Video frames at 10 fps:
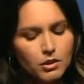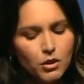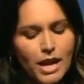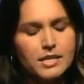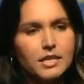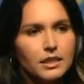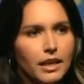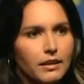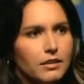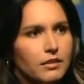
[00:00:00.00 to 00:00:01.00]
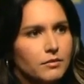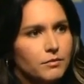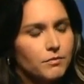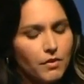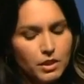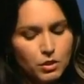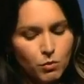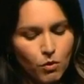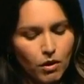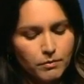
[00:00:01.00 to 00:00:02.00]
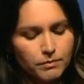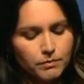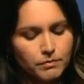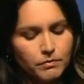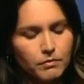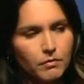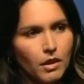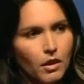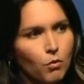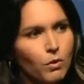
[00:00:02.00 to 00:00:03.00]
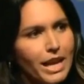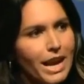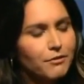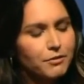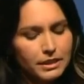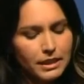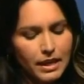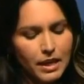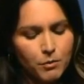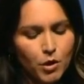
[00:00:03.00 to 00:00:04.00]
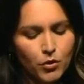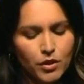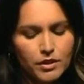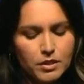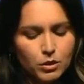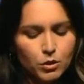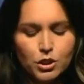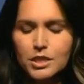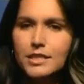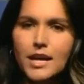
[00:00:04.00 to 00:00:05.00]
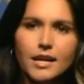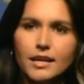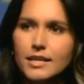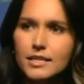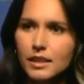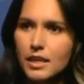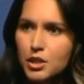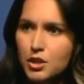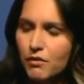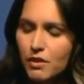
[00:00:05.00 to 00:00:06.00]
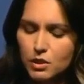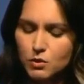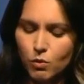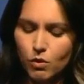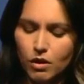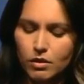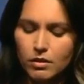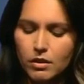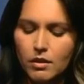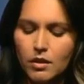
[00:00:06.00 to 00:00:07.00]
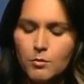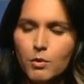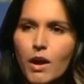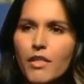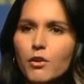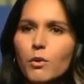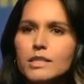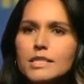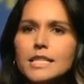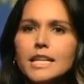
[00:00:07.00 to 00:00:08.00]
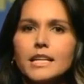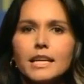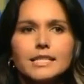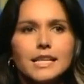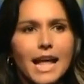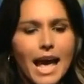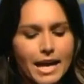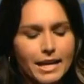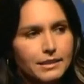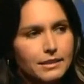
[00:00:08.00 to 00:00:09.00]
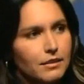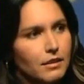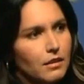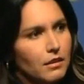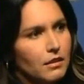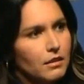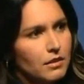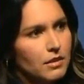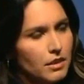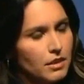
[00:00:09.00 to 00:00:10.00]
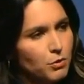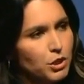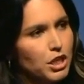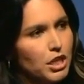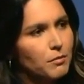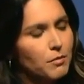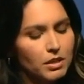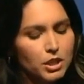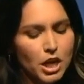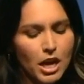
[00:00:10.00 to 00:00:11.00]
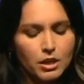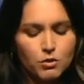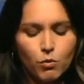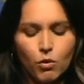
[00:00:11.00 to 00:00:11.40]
to escalate this war. We have to let him know that the solution is not an escalation of this war, but rather what's needed is an end to this regime change